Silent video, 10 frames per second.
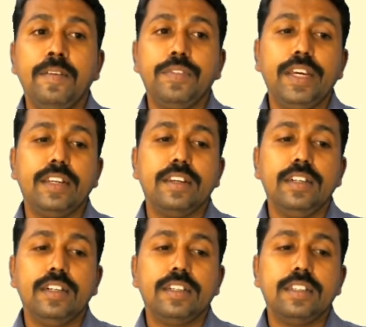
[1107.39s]
then
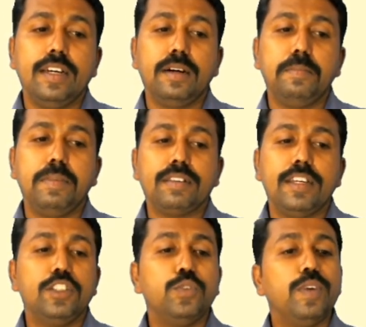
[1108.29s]
the message